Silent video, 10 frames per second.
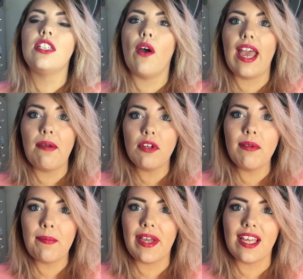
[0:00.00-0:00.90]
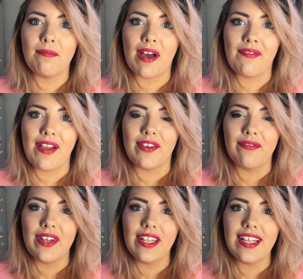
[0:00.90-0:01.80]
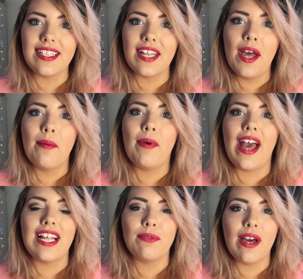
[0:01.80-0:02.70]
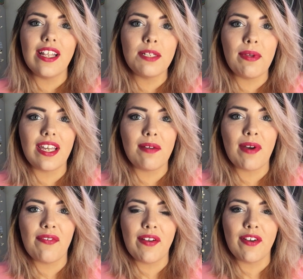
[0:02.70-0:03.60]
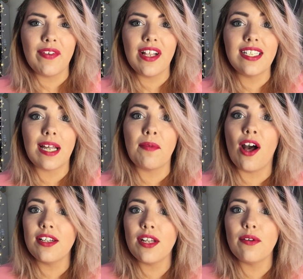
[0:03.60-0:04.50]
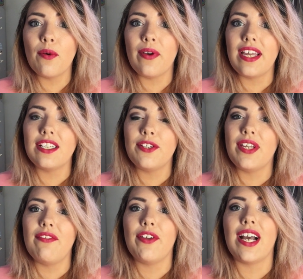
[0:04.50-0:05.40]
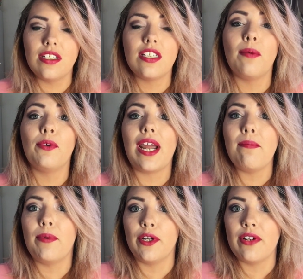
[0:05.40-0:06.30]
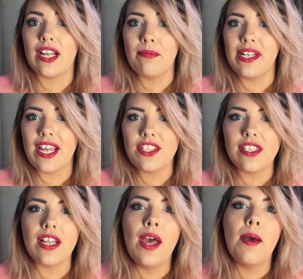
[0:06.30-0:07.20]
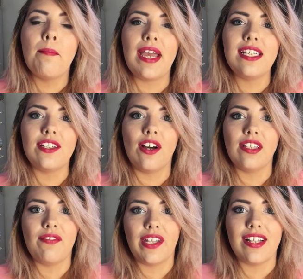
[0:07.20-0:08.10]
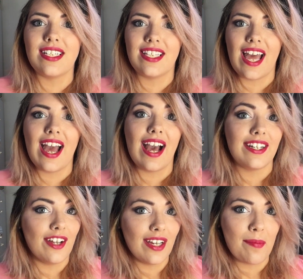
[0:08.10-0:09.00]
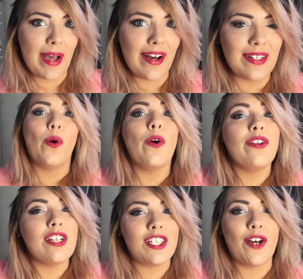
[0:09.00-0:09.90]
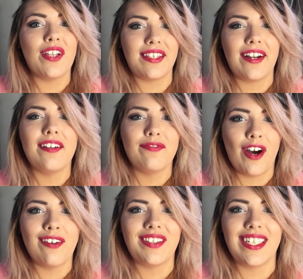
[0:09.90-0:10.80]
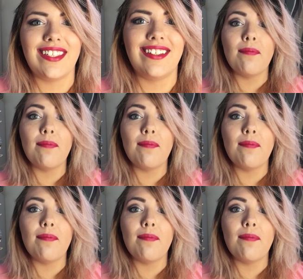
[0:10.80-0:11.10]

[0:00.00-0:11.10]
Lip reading: So I am going to be picking my favorite villains, but as well as picking my favorite villains, I'm also going to give you guys some great book recommendations based on the villains that I talk about, or the show that they're involved in.